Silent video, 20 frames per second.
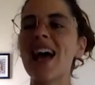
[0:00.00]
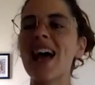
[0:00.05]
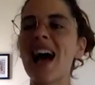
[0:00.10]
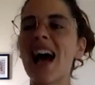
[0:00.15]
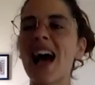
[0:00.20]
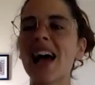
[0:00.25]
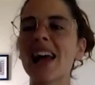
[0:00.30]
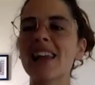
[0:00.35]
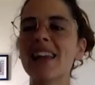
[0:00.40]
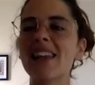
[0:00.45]

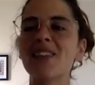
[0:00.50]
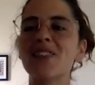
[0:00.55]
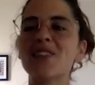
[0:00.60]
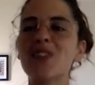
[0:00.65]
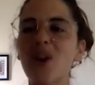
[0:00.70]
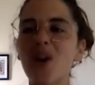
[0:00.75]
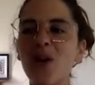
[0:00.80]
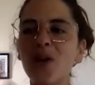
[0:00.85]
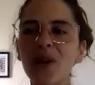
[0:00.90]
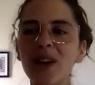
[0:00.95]
I think there's
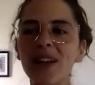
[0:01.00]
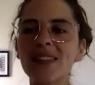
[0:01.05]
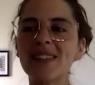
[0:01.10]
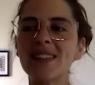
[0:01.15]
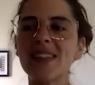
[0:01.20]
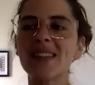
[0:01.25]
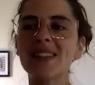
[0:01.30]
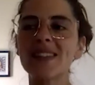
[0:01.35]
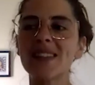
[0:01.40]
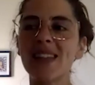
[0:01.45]
always
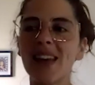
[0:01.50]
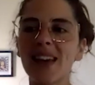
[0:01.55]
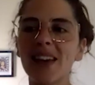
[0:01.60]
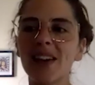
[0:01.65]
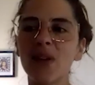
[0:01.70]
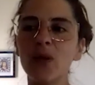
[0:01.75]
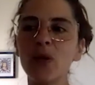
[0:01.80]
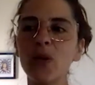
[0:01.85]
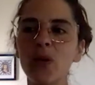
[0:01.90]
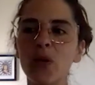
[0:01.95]
this
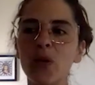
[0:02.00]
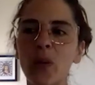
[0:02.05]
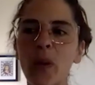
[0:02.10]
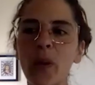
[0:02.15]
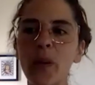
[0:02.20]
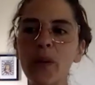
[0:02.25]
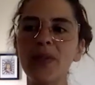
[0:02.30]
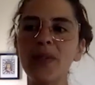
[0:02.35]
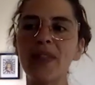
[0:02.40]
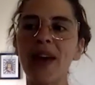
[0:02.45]
like, ooh,
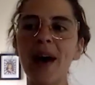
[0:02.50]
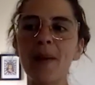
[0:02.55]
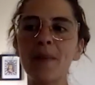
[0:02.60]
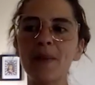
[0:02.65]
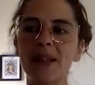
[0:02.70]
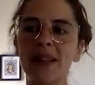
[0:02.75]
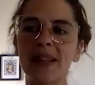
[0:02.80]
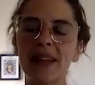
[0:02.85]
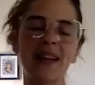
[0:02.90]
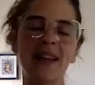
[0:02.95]
what would that
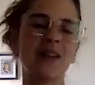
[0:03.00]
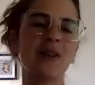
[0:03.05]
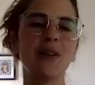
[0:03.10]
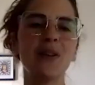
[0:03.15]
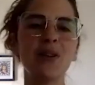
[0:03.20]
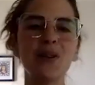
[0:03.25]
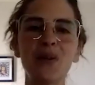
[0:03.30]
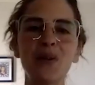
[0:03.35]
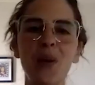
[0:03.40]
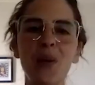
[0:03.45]
be like?
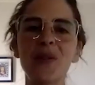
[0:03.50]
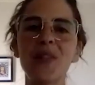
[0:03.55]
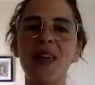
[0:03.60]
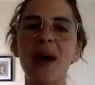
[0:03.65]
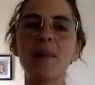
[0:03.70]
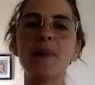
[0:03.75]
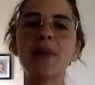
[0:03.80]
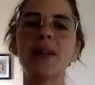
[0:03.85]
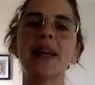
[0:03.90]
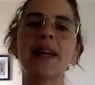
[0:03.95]
Ooh, what would
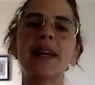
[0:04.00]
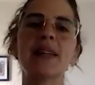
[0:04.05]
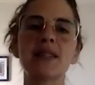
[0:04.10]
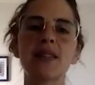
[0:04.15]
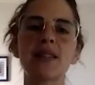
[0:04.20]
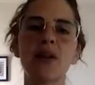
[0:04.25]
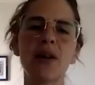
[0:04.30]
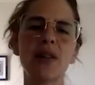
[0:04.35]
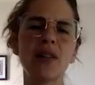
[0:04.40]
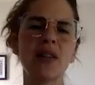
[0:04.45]
that be like?
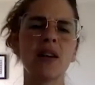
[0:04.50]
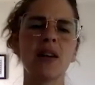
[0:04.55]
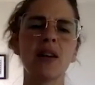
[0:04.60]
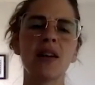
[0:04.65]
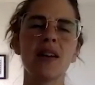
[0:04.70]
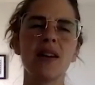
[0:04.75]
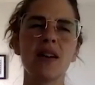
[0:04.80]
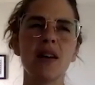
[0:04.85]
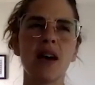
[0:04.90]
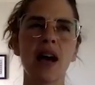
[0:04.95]
So I think
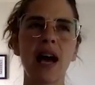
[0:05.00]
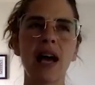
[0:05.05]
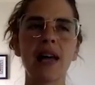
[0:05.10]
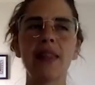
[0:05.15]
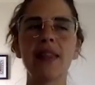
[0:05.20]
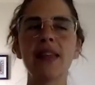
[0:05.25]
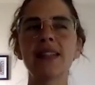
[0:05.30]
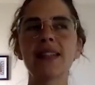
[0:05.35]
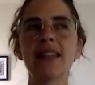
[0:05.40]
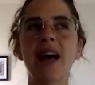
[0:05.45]

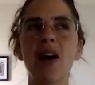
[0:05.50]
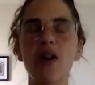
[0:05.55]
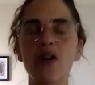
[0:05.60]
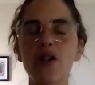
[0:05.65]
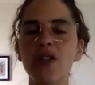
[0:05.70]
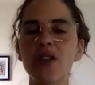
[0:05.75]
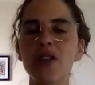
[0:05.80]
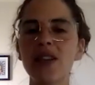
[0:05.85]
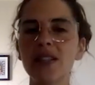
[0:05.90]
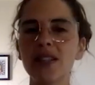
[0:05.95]
it's
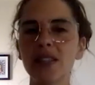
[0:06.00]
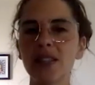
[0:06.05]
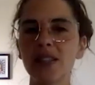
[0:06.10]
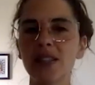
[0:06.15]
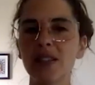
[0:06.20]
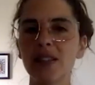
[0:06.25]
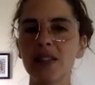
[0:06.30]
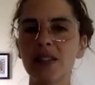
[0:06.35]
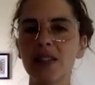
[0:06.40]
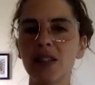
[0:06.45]
healthy
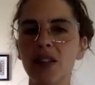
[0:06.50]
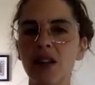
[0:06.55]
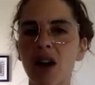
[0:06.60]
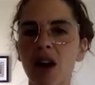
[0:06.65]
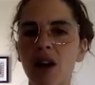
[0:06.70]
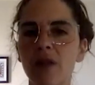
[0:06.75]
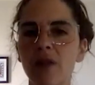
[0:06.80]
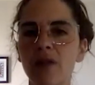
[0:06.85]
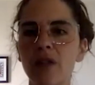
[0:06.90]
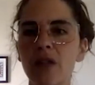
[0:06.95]
to not
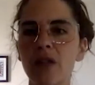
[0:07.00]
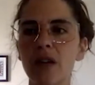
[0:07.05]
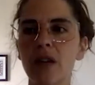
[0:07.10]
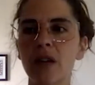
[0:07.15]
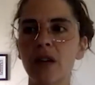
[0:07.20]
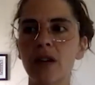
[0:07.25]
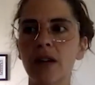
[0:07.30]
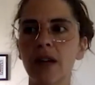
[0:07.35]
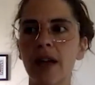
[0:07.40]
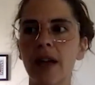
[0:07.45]
feel
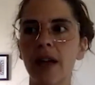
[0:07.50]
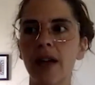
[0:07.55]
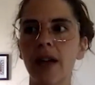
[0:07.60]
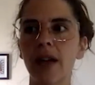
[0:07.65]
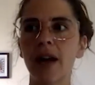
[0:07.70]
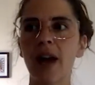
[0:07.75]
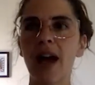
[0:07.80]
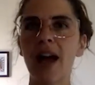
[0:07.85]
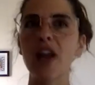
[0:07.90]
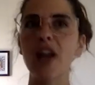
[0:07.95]
like
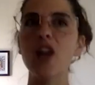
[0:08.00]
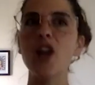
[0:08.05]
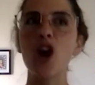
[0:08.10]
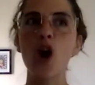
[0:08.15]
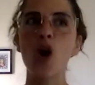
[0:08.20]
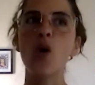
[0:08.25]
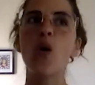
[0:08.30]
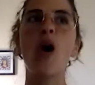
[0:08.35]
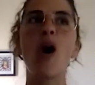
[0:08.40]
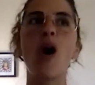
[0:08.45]
I
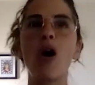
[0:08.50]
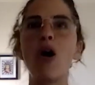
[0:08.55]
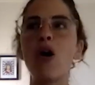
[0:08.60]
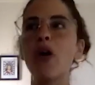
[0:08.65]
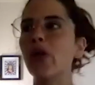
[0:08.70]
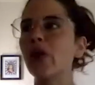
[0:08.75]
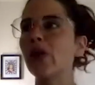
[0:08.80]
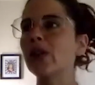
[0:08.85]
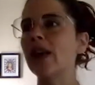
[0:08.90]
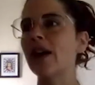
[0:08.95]
know all
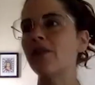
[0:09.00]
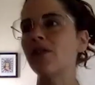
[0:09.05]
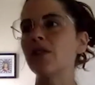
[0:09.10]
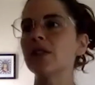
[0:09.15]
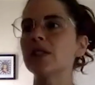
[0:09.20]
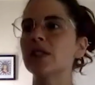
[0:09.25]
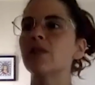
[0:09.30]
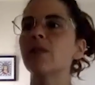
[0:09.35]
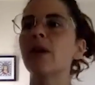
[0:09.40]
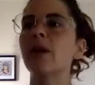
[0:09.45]
the
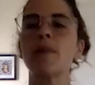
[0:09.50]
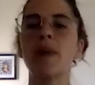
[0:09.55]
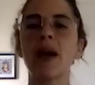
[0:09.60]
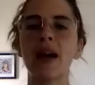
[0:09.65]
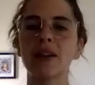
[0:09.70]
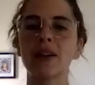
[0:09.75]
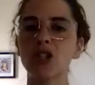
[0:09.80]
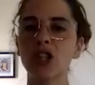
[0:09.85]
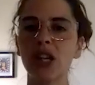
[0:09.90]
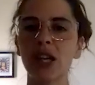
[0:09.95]
levels of my
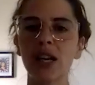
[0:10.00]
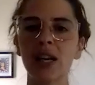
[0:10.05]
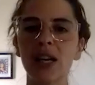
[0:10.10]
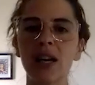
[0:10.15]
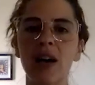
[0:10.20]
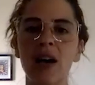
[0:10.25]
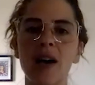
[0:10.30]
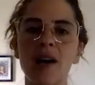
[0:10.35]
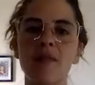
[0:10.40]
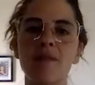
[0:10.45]
magic.
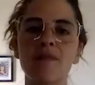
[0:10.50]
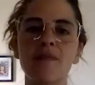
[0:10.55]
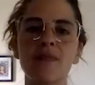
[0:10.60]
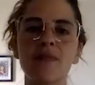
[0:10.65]
And